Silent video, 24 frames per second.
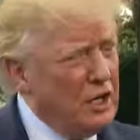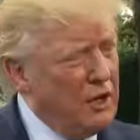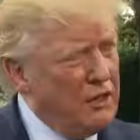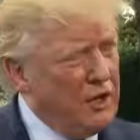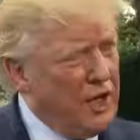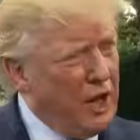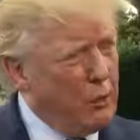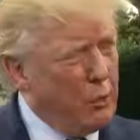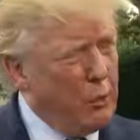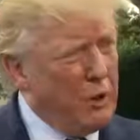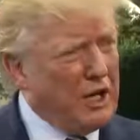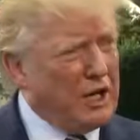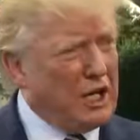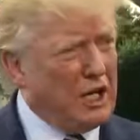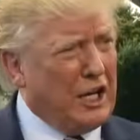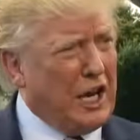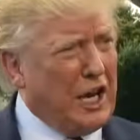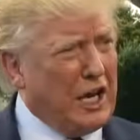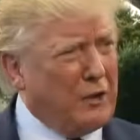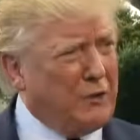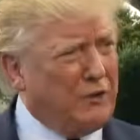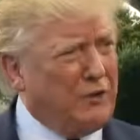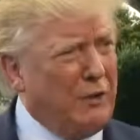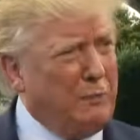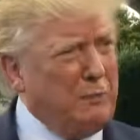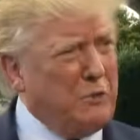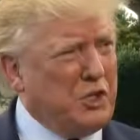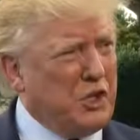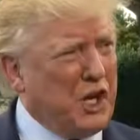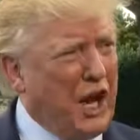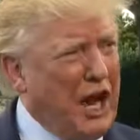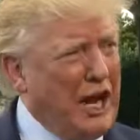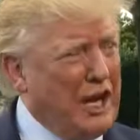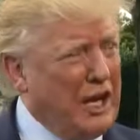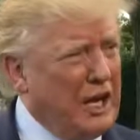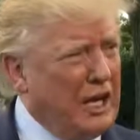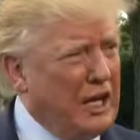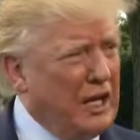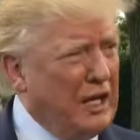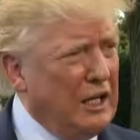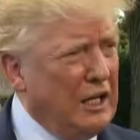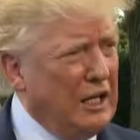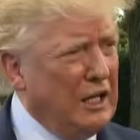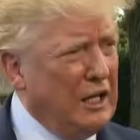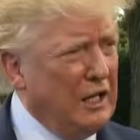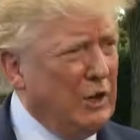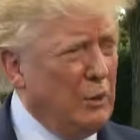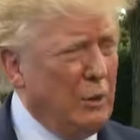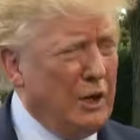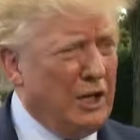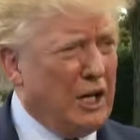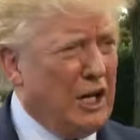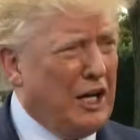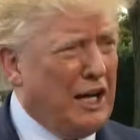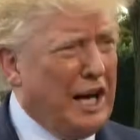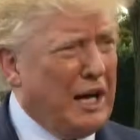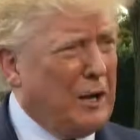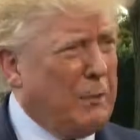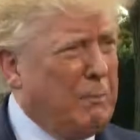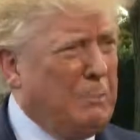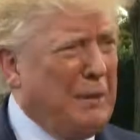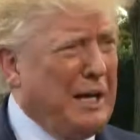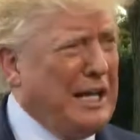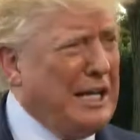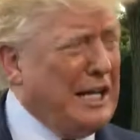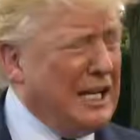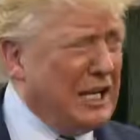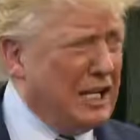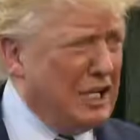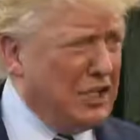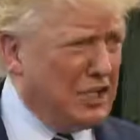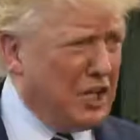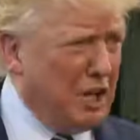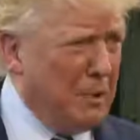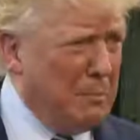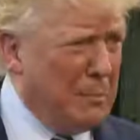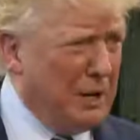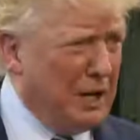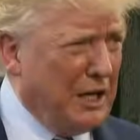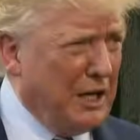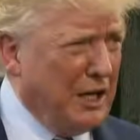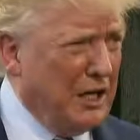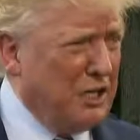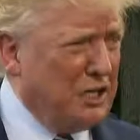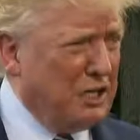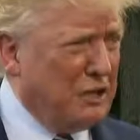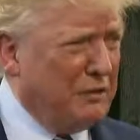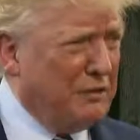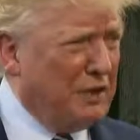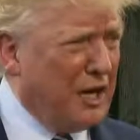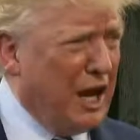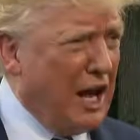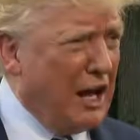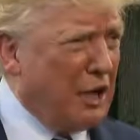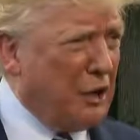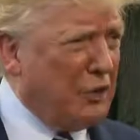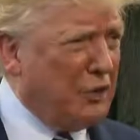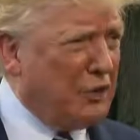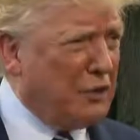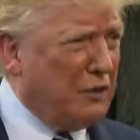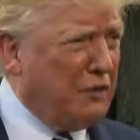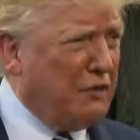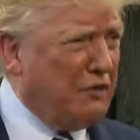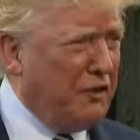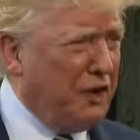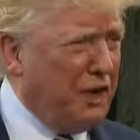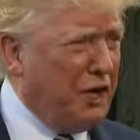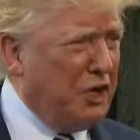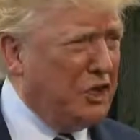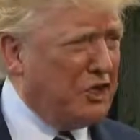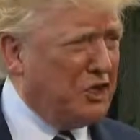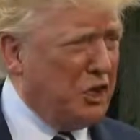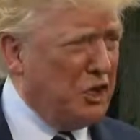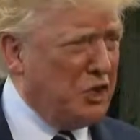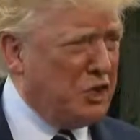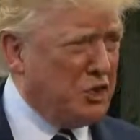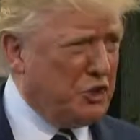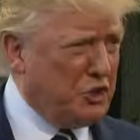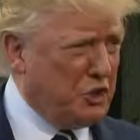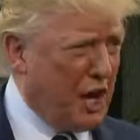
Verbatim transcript: that we collect from China. We collect billions and billions of dollars of fees and